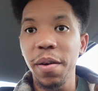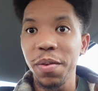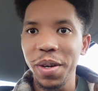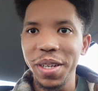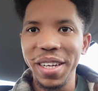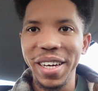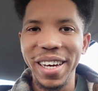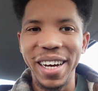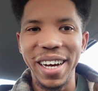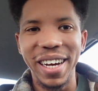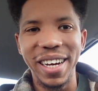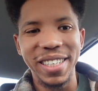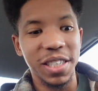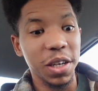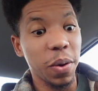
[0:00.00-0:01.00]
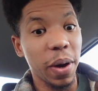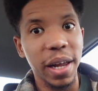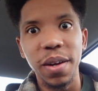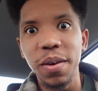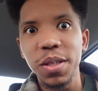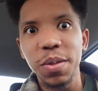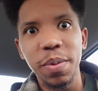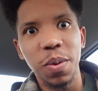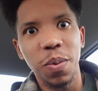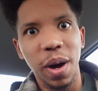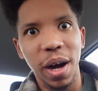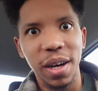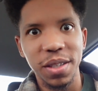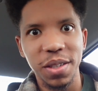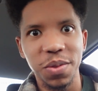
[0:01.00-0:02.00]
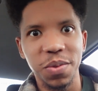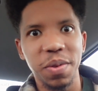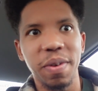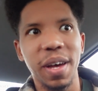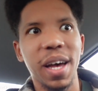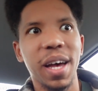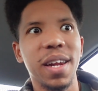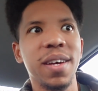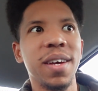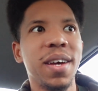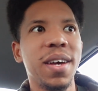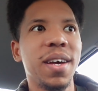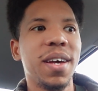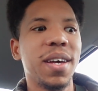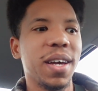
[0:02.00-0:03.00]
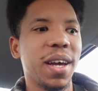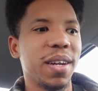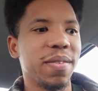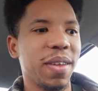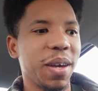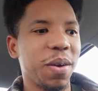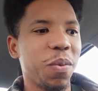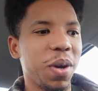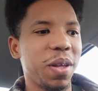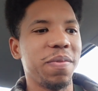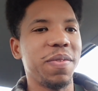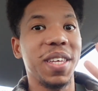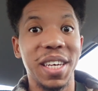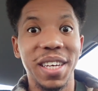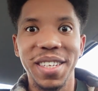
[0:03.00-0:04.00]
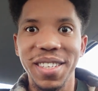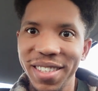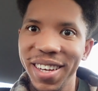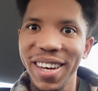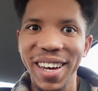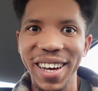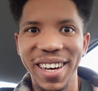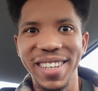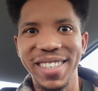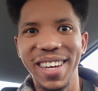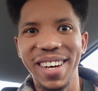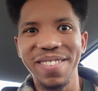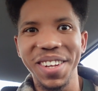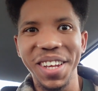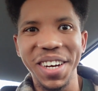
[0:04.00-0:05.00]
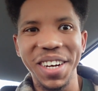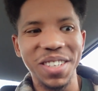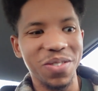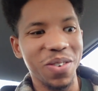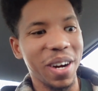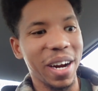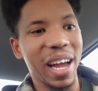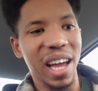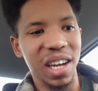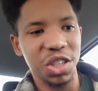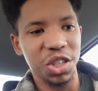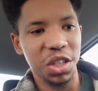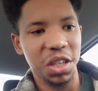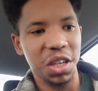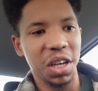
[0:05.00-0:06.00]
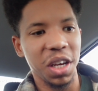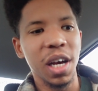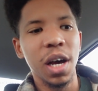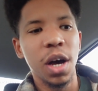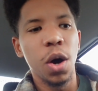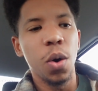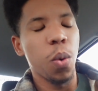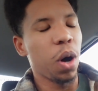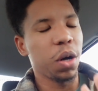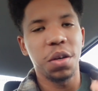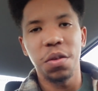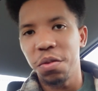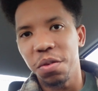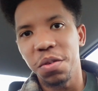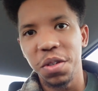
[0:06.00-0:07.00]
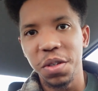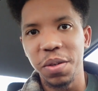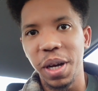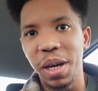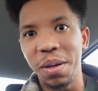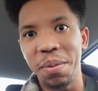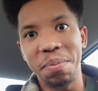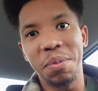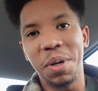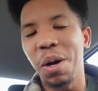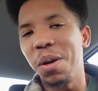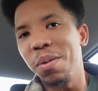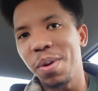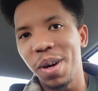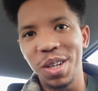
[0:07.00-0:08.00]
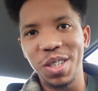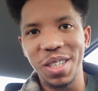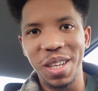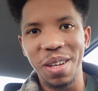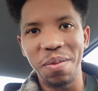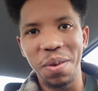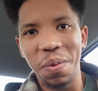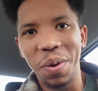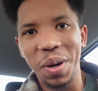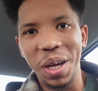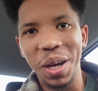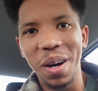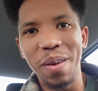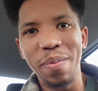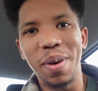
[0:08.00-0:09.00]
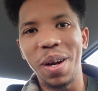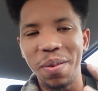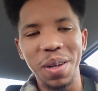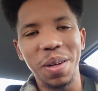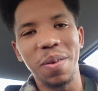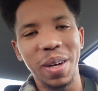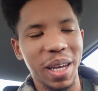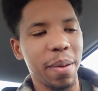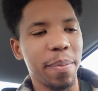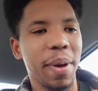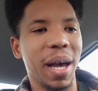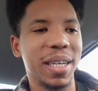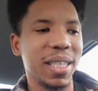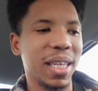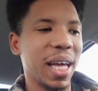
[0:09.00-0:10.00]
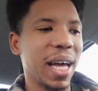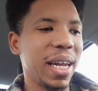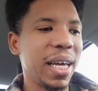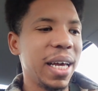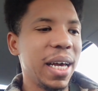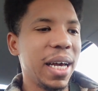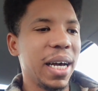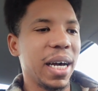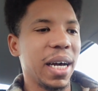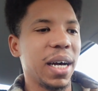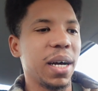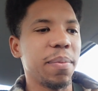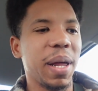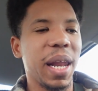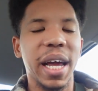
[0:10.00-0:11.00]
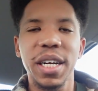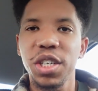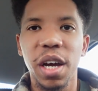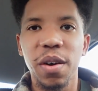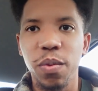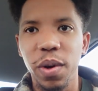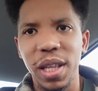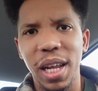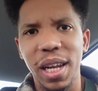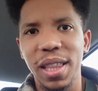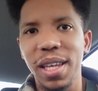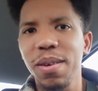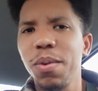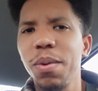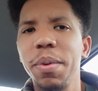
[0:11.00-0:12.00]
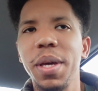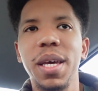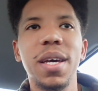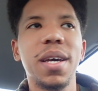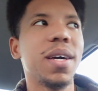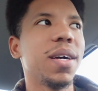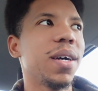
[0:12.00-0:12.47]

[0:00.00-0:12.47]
everyone. So I know it's been a while since we've had kind of like one of these devlogs where I actually walk you through a coding project I'm like working on, but I really want to get back to that. And I actually have one that I think will be